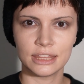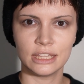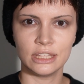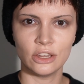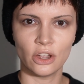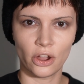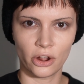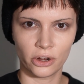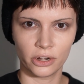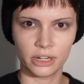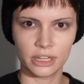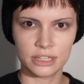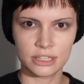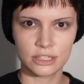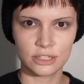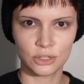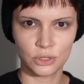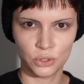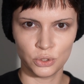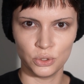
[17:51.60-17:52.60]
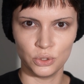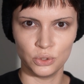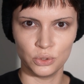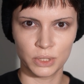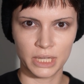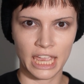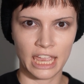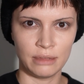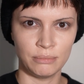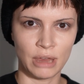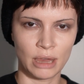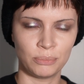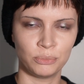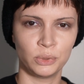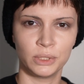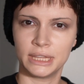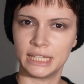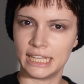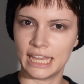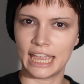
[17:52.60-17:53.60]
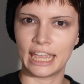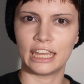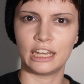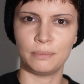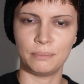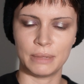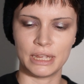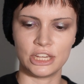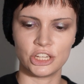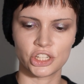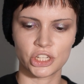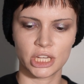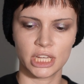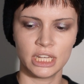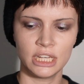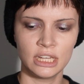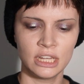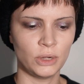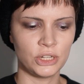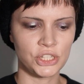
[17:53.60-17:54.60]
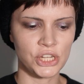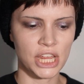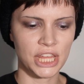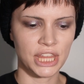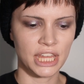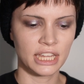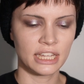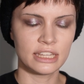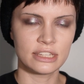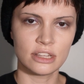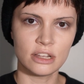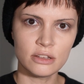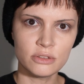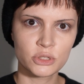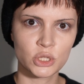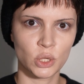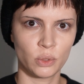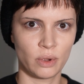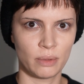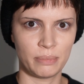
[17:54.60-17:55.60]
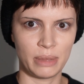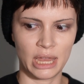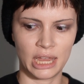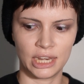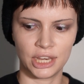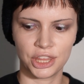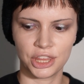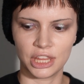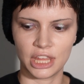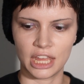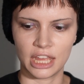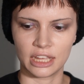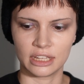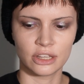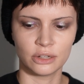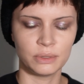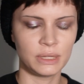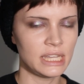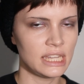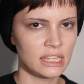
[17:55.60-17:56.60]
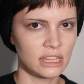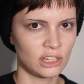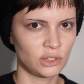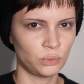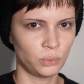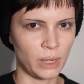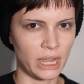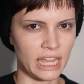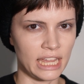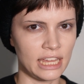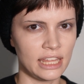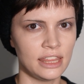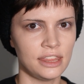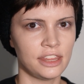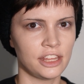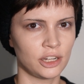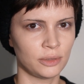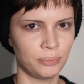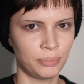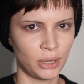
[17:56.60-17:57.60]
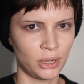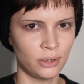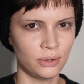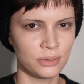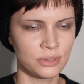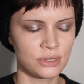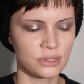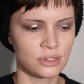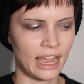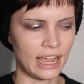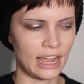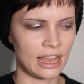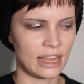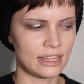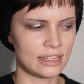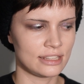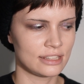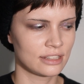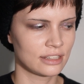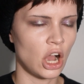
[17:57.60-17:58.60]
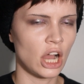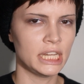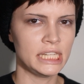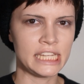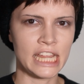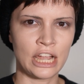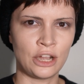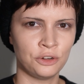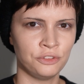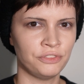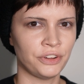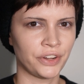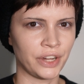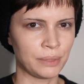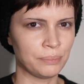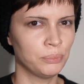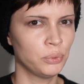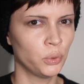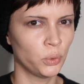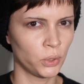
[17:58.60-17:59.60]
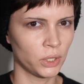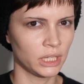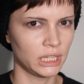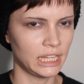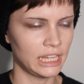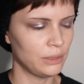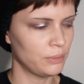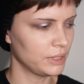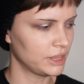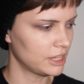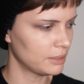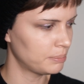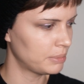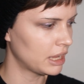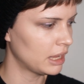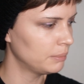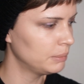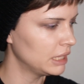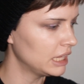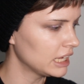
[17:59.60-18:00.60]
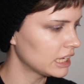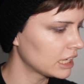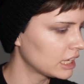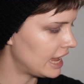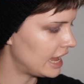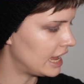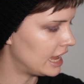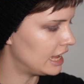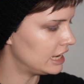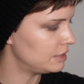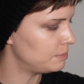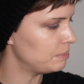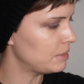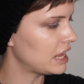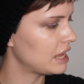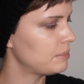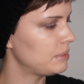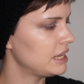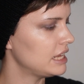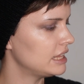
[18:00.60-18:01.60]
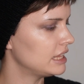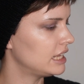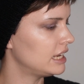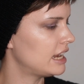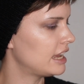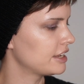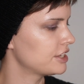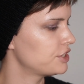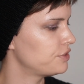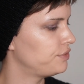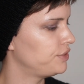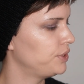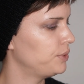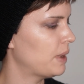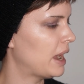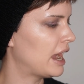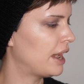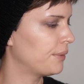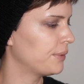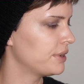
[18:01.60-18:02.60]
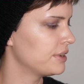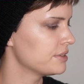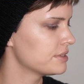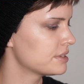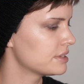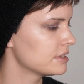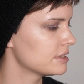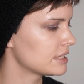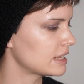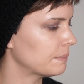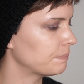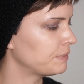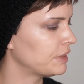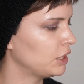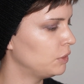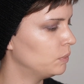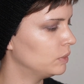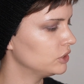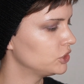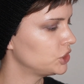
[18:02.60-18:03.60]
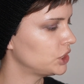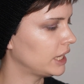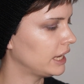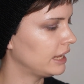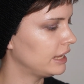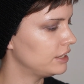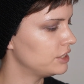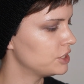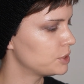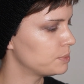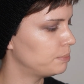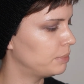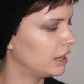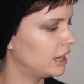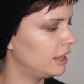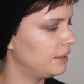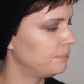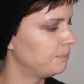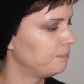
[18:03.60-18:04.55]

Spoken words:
the artist who came up with the animation, which I think is also a bad thing. So either way, their post has gone down very poorly with the public, and maybe in the next few hours something will change, but